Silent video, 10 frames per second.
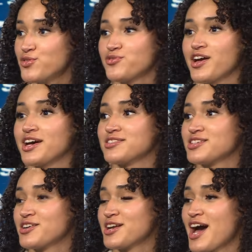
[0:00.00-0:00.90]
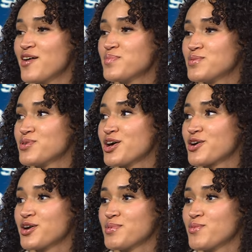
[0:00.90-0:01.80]
new fans. They're going to have people that
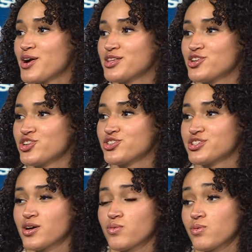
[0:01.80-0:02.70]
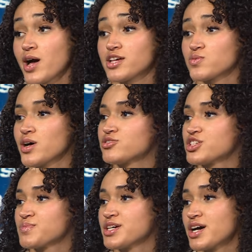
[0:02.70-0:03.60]
are going to be wearing their jerseys as well,
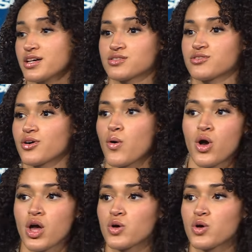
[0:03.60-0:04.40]
just because, you know,